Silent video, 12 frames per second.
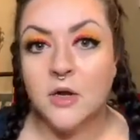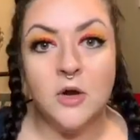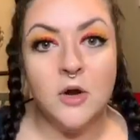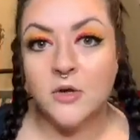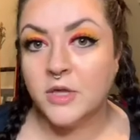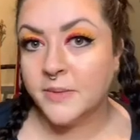
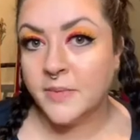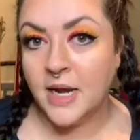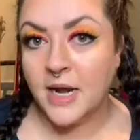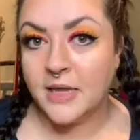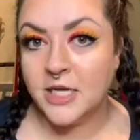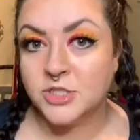curling my
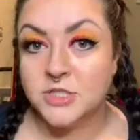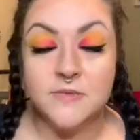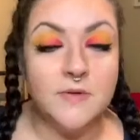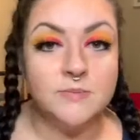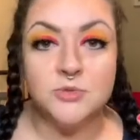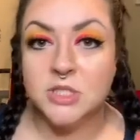eyelashes if
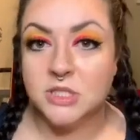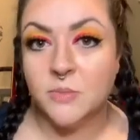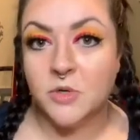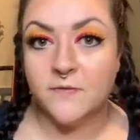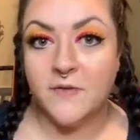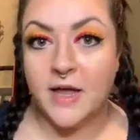I'm just gonna
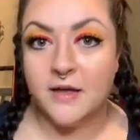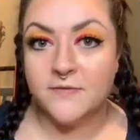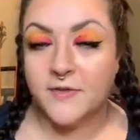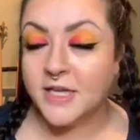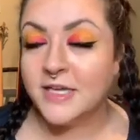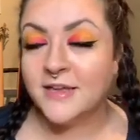put back
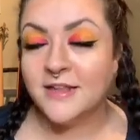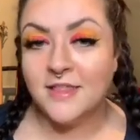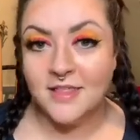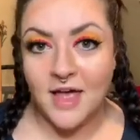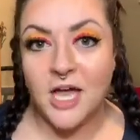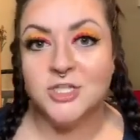fake
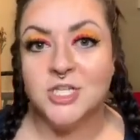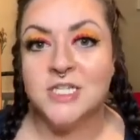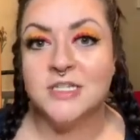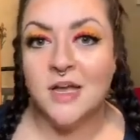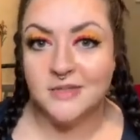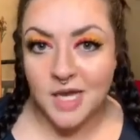lashes
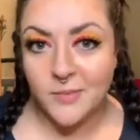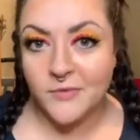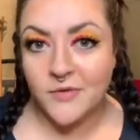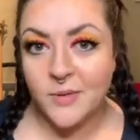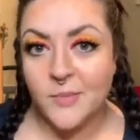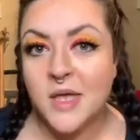on top of
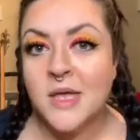them,